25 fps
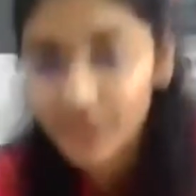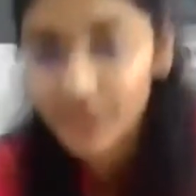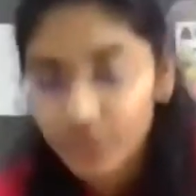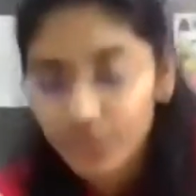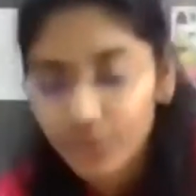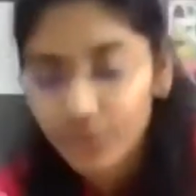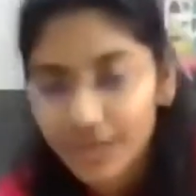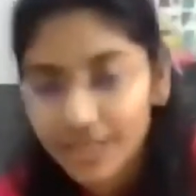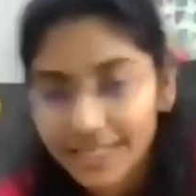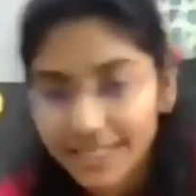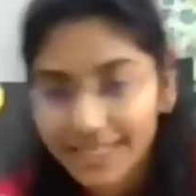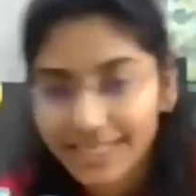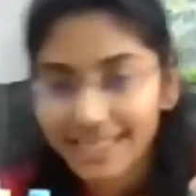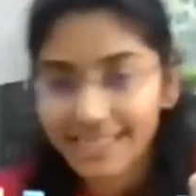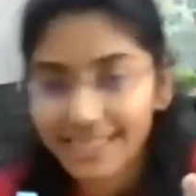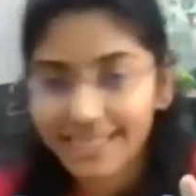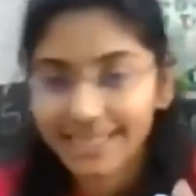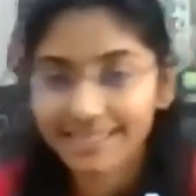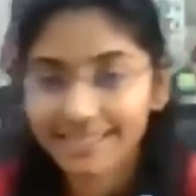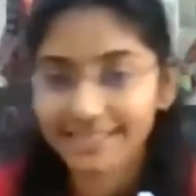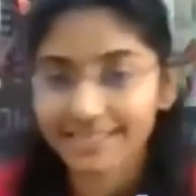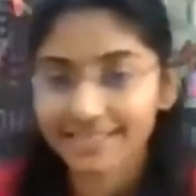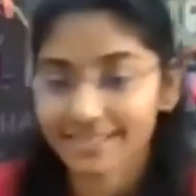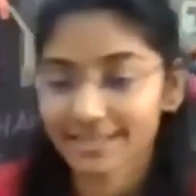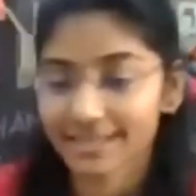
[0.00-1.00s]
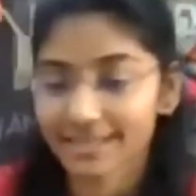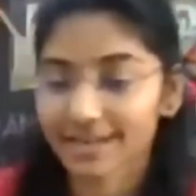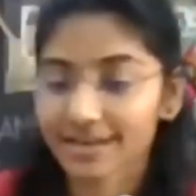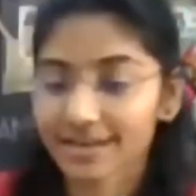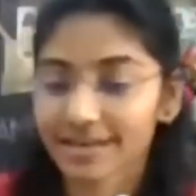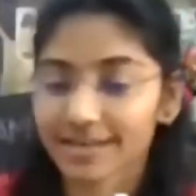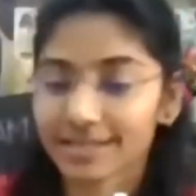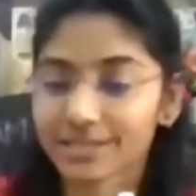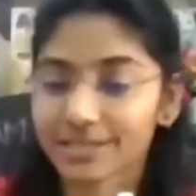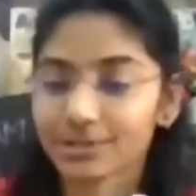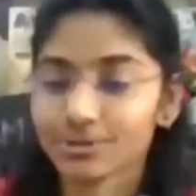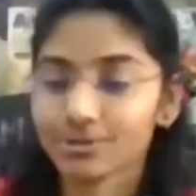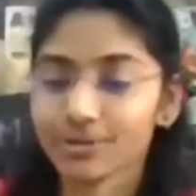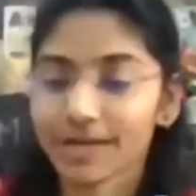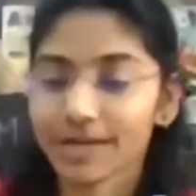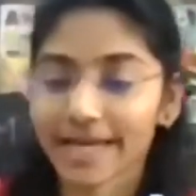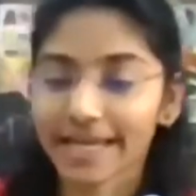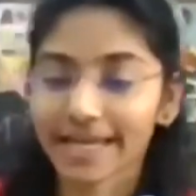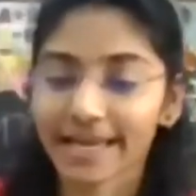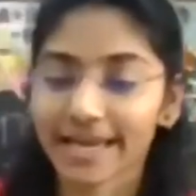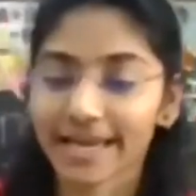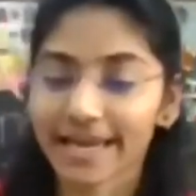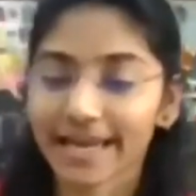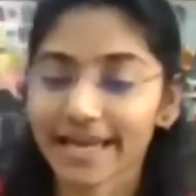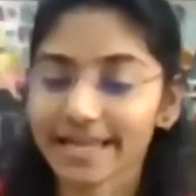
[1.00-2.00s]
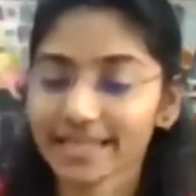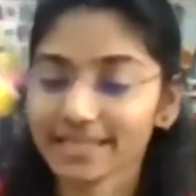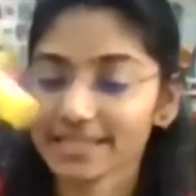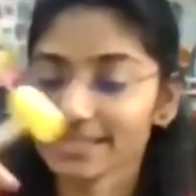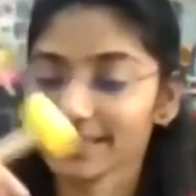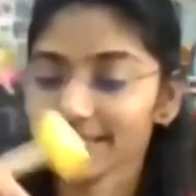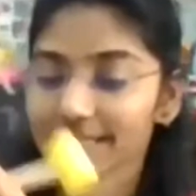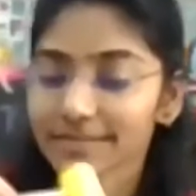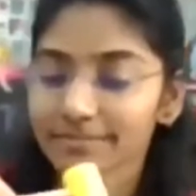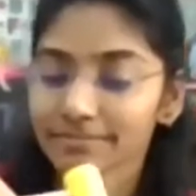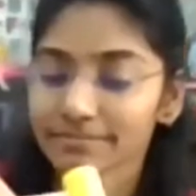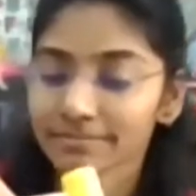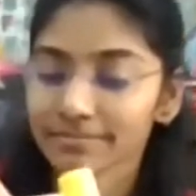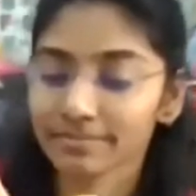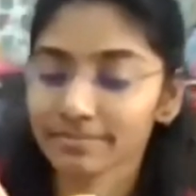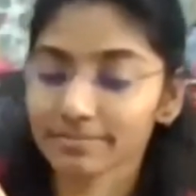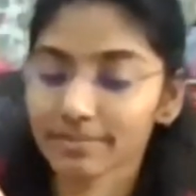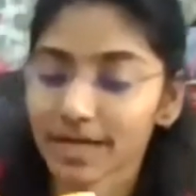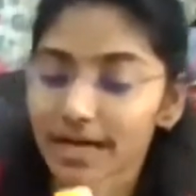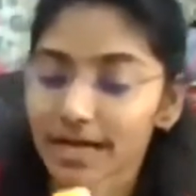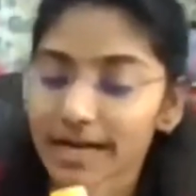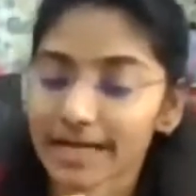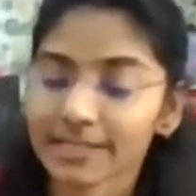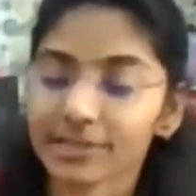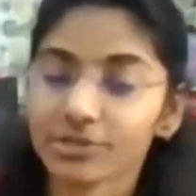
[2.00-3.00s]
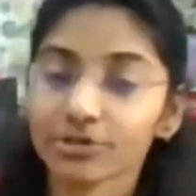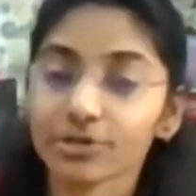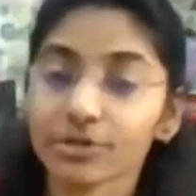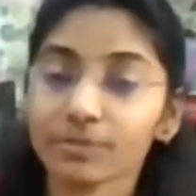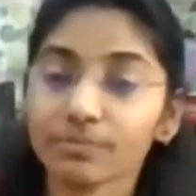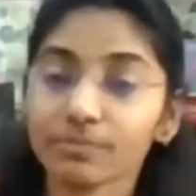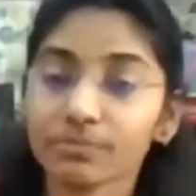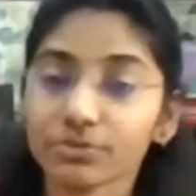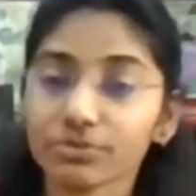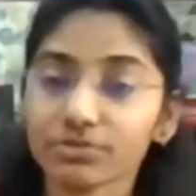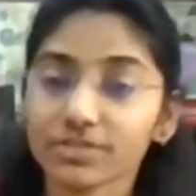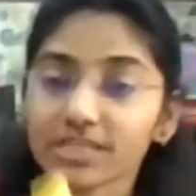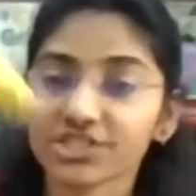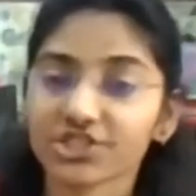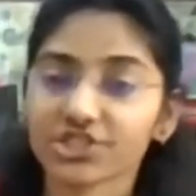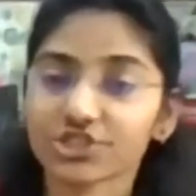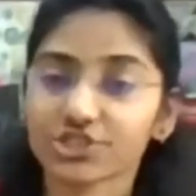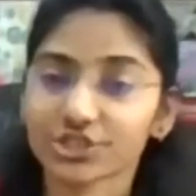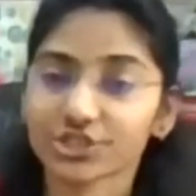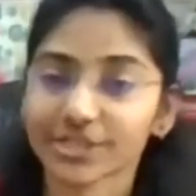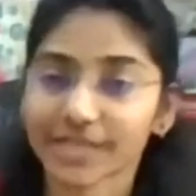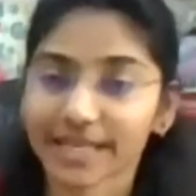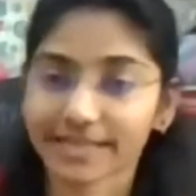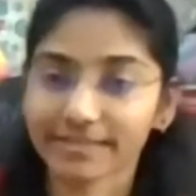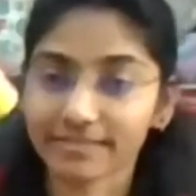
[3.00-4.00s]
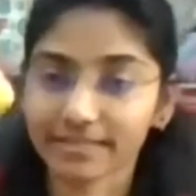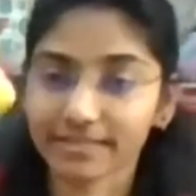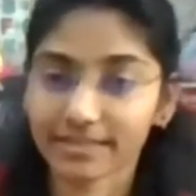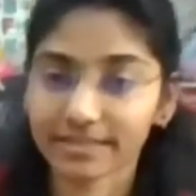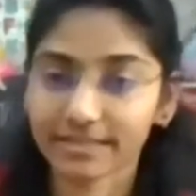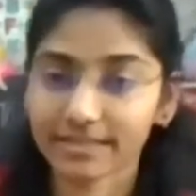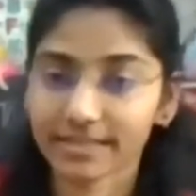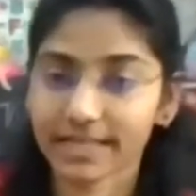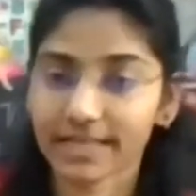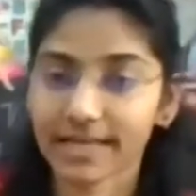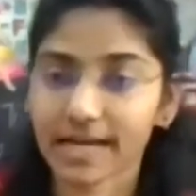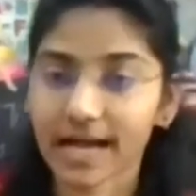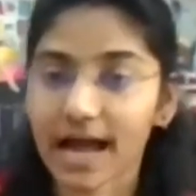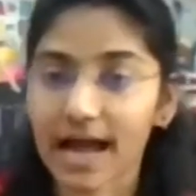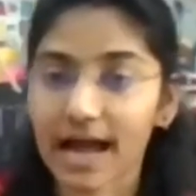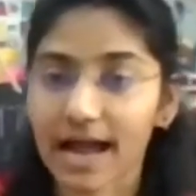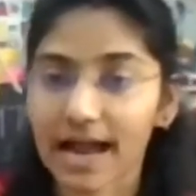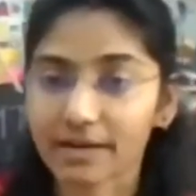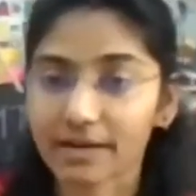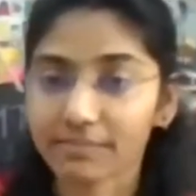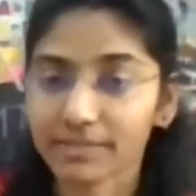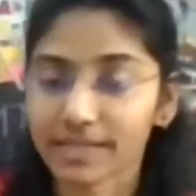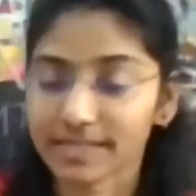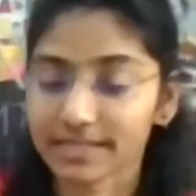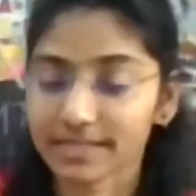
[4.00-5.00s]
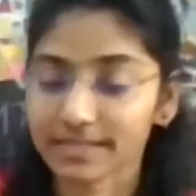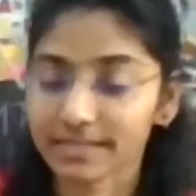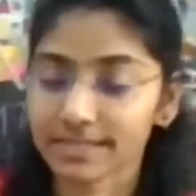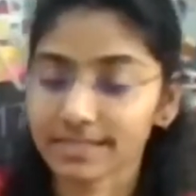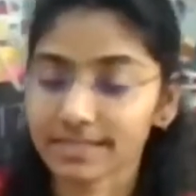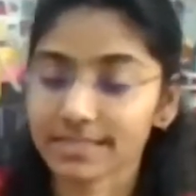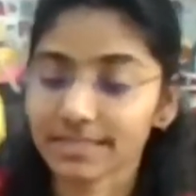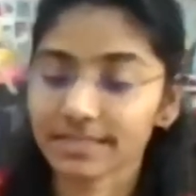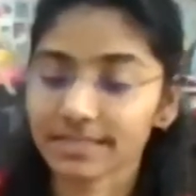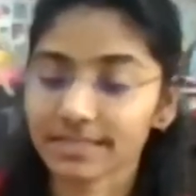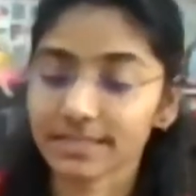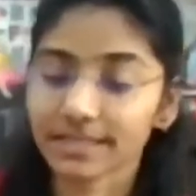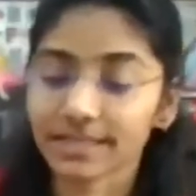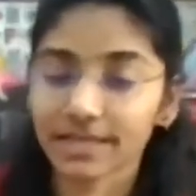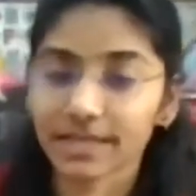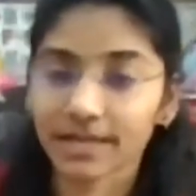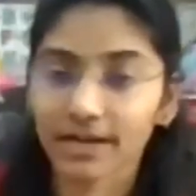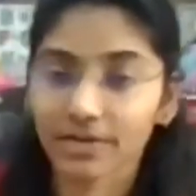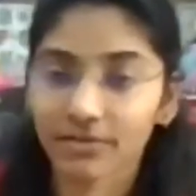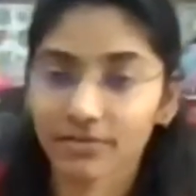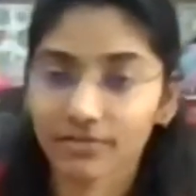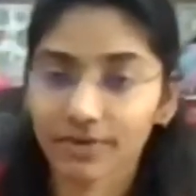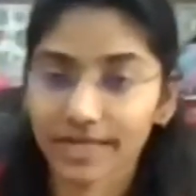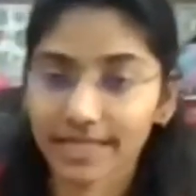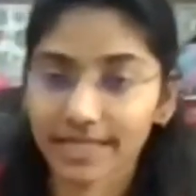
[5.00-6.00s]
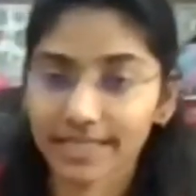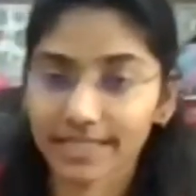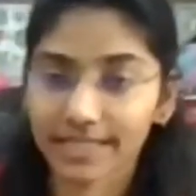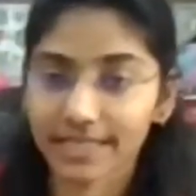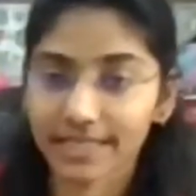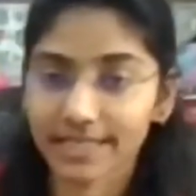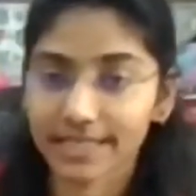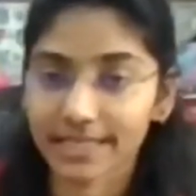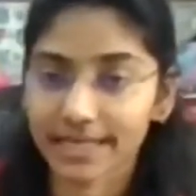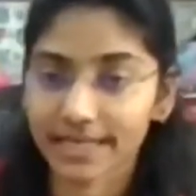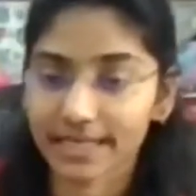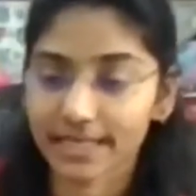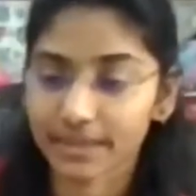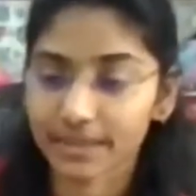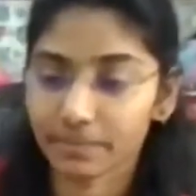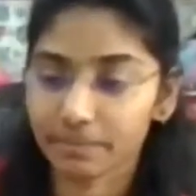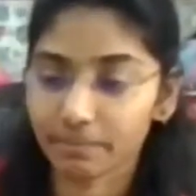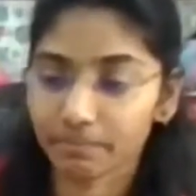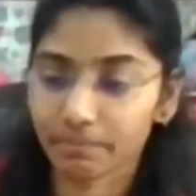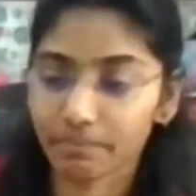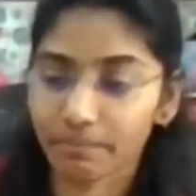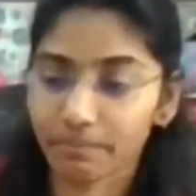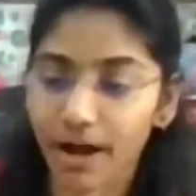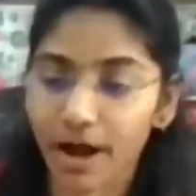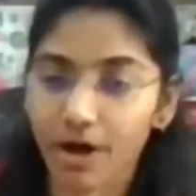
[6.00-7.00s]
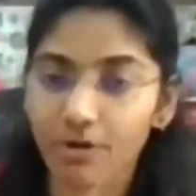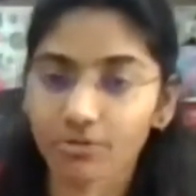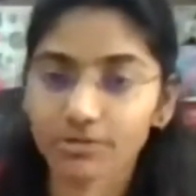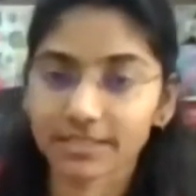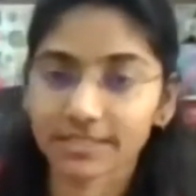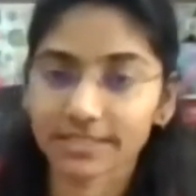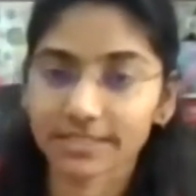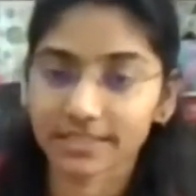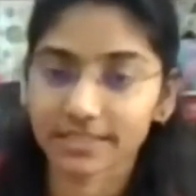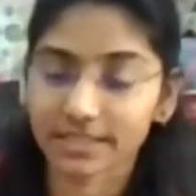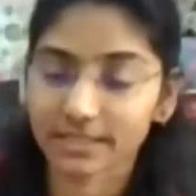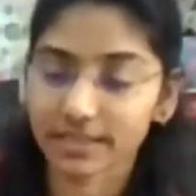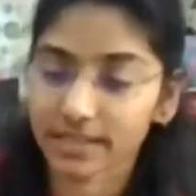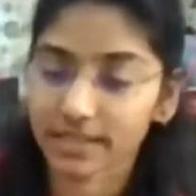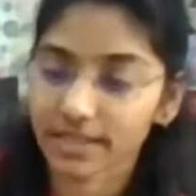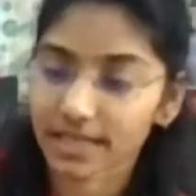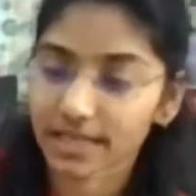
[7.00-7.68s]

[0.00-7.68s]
for the kids to engage them and to improve the strength in their hand muscles, where the kid pounds it.